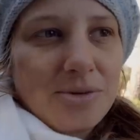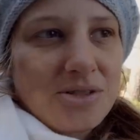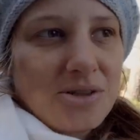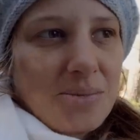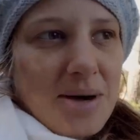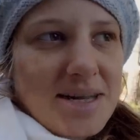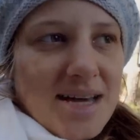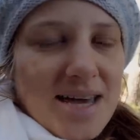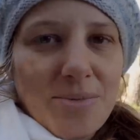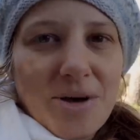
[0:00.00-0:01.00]
So it might
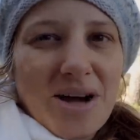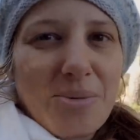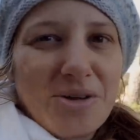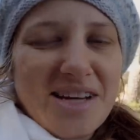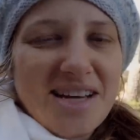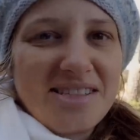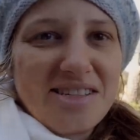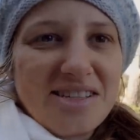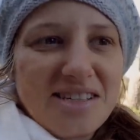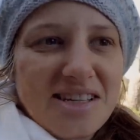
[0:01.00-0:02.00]
take them a couple of days
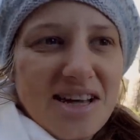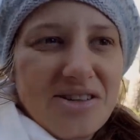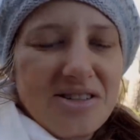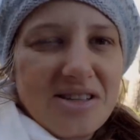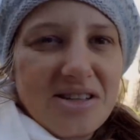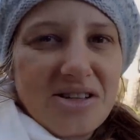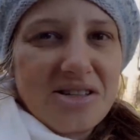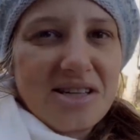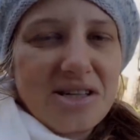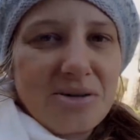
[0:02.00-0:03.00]
to just get used to the new
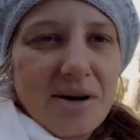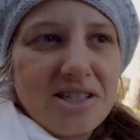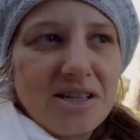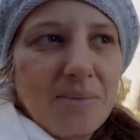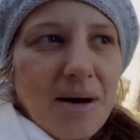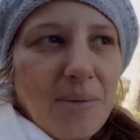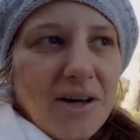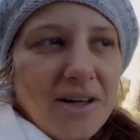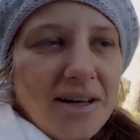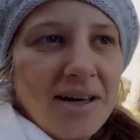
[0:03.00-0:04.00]
situation, but we're
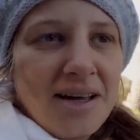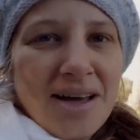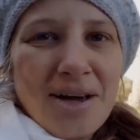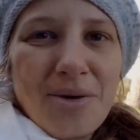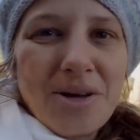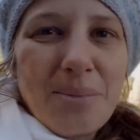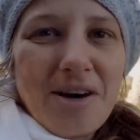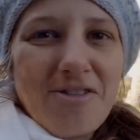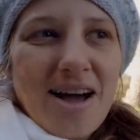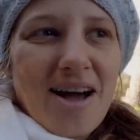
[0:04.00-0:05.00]
gonna
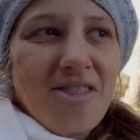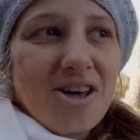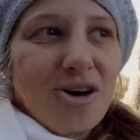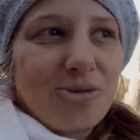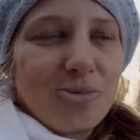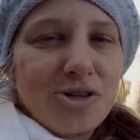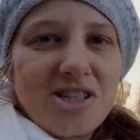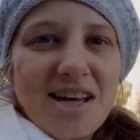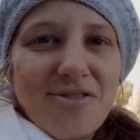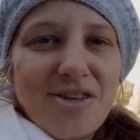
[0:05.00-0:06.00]
buff out the old
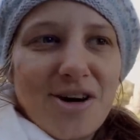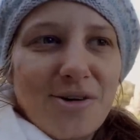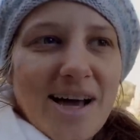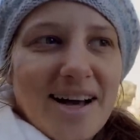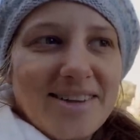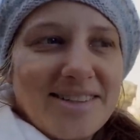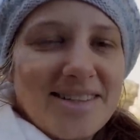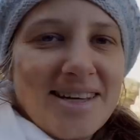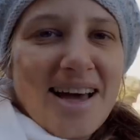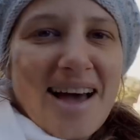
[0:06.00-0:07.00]
woodshed of the old
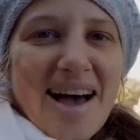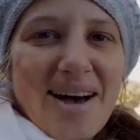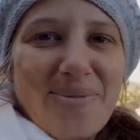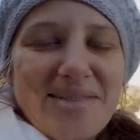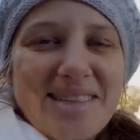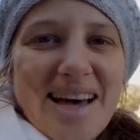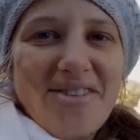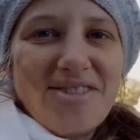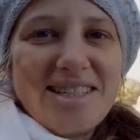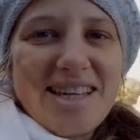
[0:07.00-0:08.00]
house to
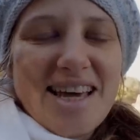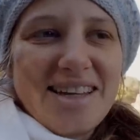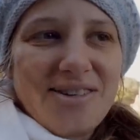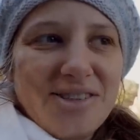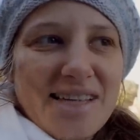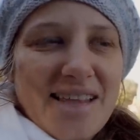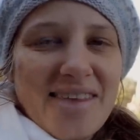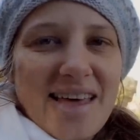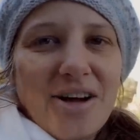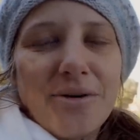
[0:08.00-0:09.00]
have as their little den
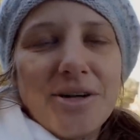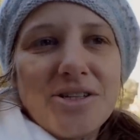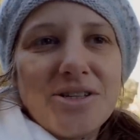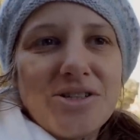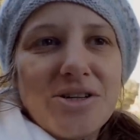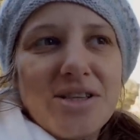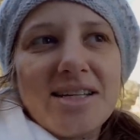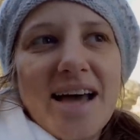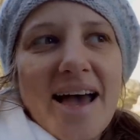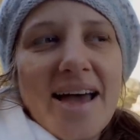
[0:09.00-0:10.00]
that they go into during the
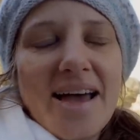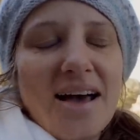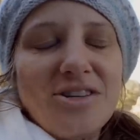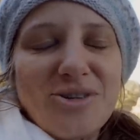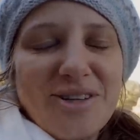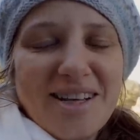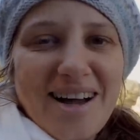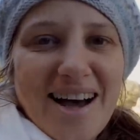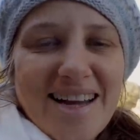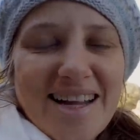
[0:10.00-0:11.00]
day, during the
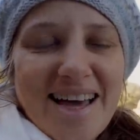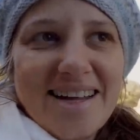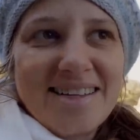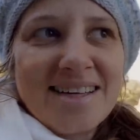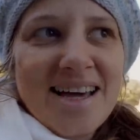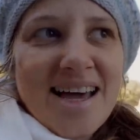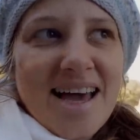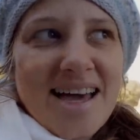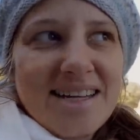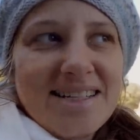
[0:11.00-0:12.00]
night, and
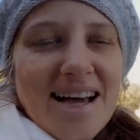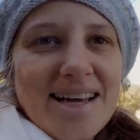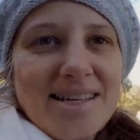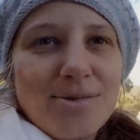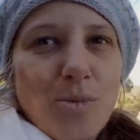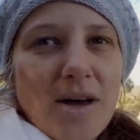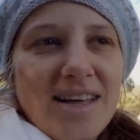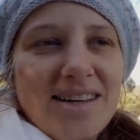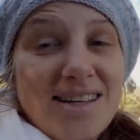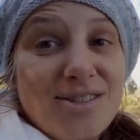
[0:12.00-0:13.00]
any days
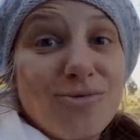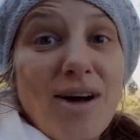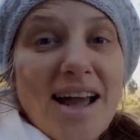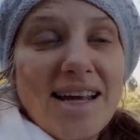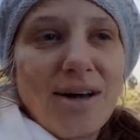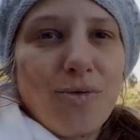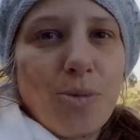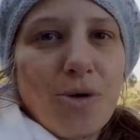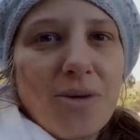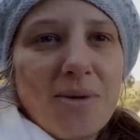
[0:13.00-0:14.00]
when it's raining we'll
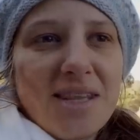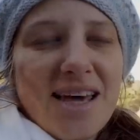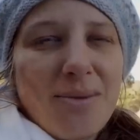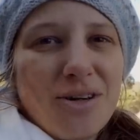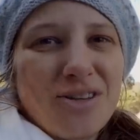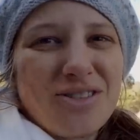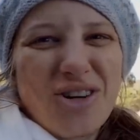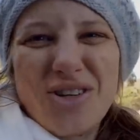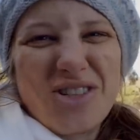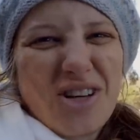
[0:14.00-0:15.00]
put them in there, because
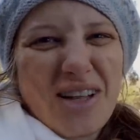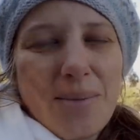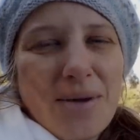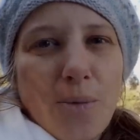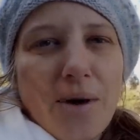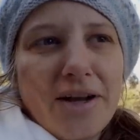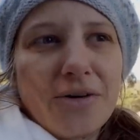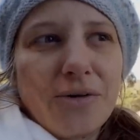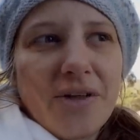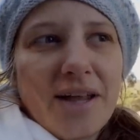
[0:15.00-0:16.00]
goats don't like being wet at
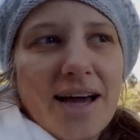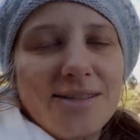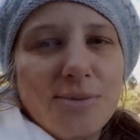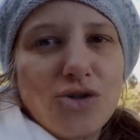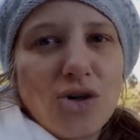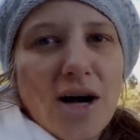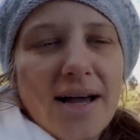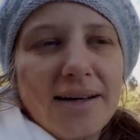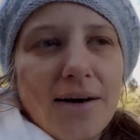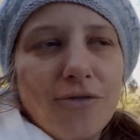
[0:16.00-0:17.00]
all. They like to be dry
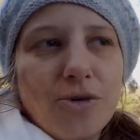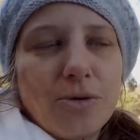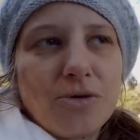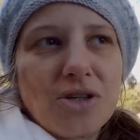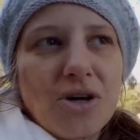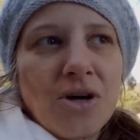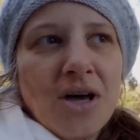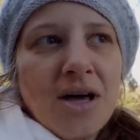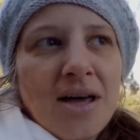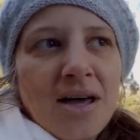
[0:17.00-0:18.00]
and comfortable. So
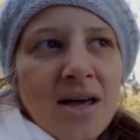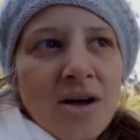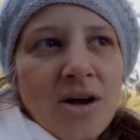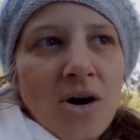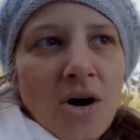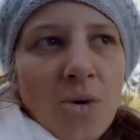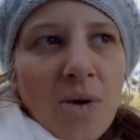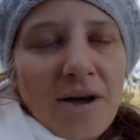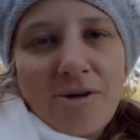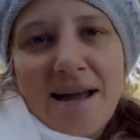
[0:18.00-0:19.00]

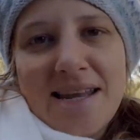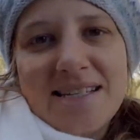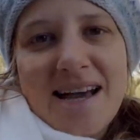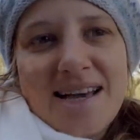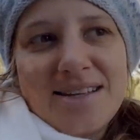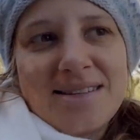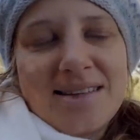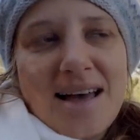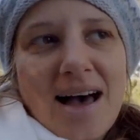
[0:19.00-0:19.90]
wet, rainy days.